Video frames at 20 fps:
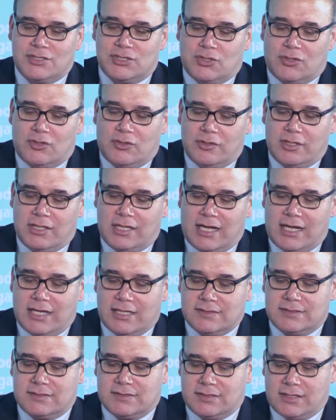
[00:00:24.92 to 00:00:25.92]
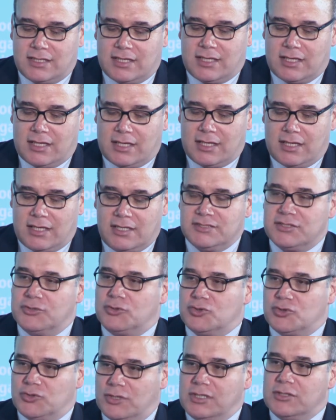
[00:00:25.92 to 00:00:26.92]
So it has uh,
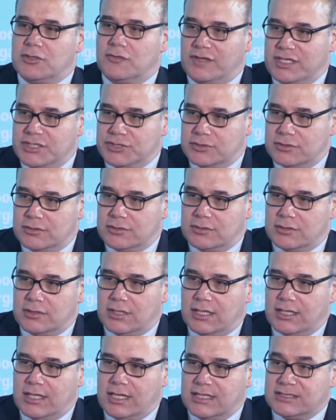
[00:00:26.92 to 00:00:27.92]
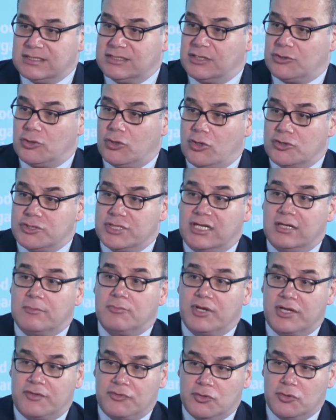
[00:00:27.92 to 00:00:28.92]
institutional innovation and it has a technological
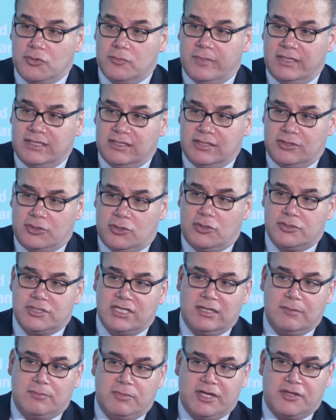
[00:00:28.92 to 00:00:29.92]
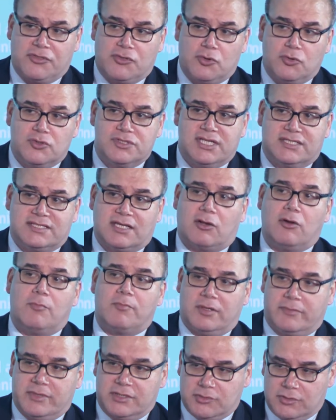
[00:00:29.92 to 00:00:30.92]
breakthrough, but the technological breakthrough is just a
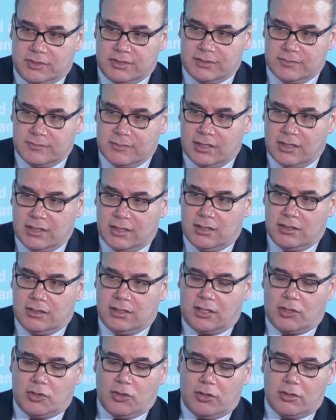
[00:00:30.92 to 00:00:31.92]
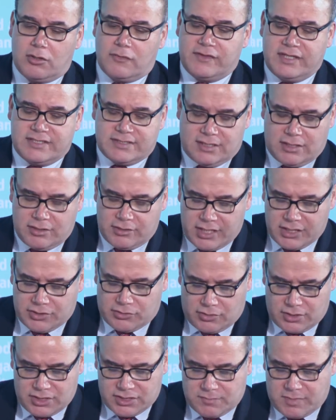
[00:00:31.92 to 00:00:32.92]
complement to it the core of the
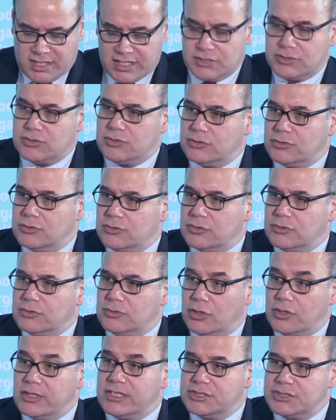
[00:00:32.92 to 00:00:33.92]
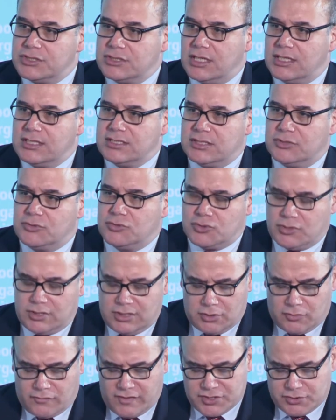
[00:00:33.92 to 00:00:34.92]
accelerator is based on, on knowledge and
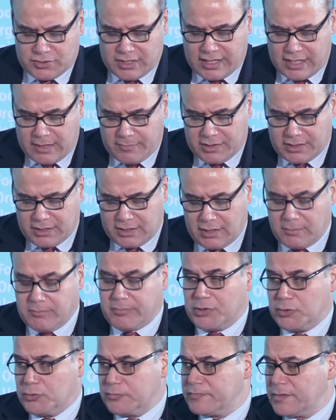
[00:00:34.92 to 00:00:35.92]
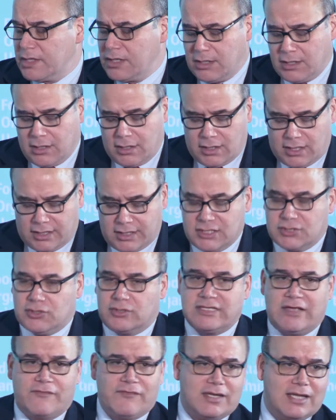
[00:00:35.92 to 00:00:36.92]
institutional innovation that happened in Peru. And this is
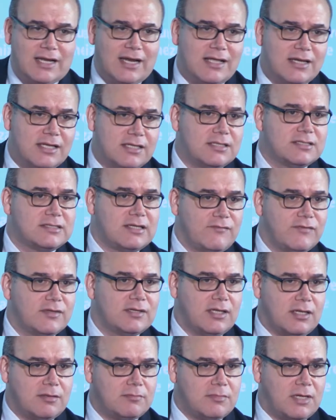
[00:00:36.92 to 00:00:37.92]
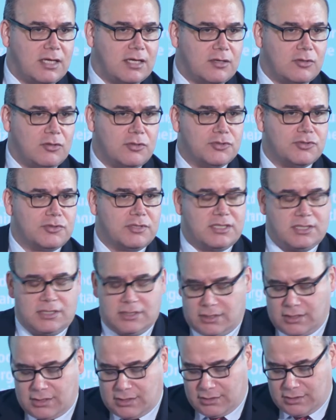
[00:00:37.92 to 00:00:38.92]
not something that I did, it's something that my country
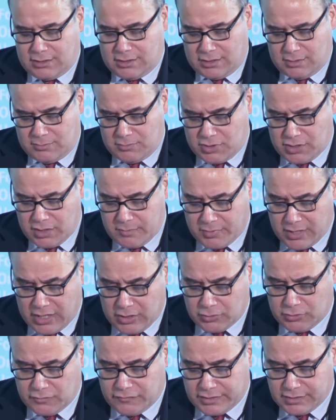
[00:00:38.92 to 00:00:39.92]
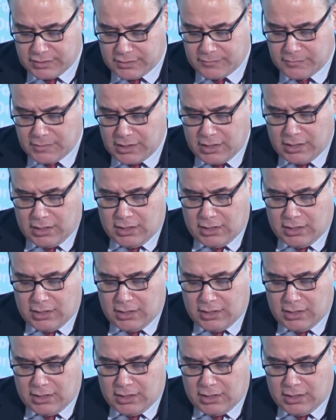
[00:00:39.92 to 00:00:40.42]
did, and I am very proud of it.